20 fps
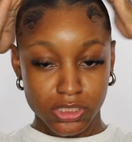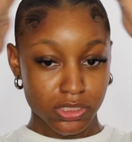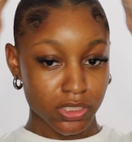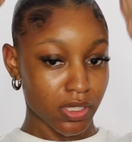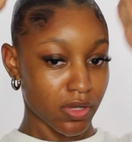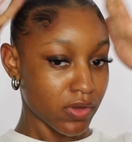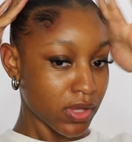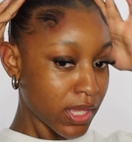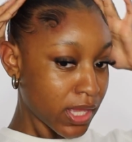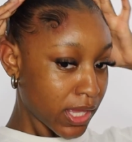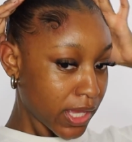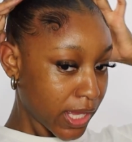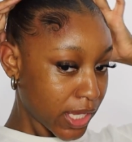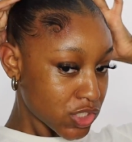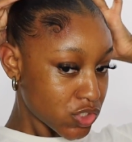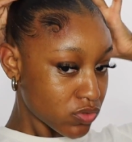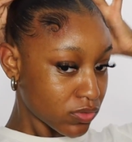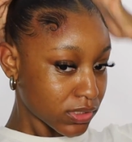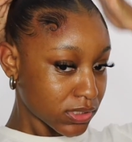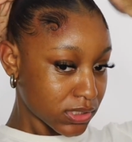So
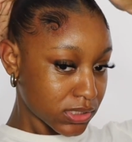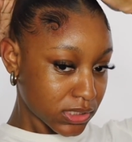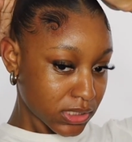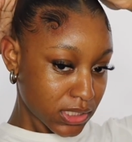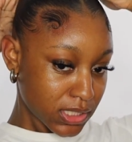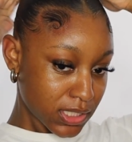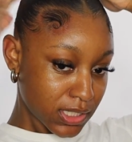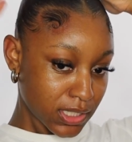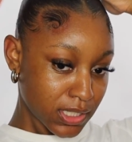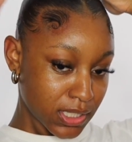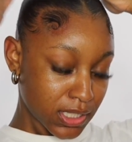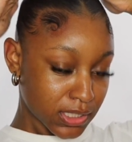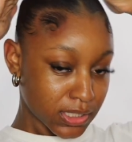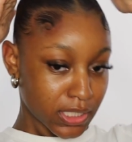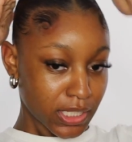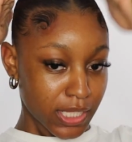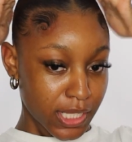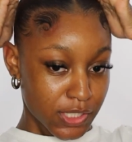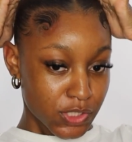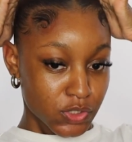as you can see,
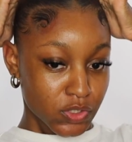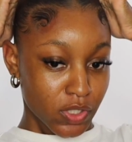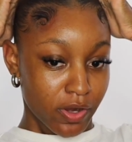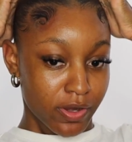the edges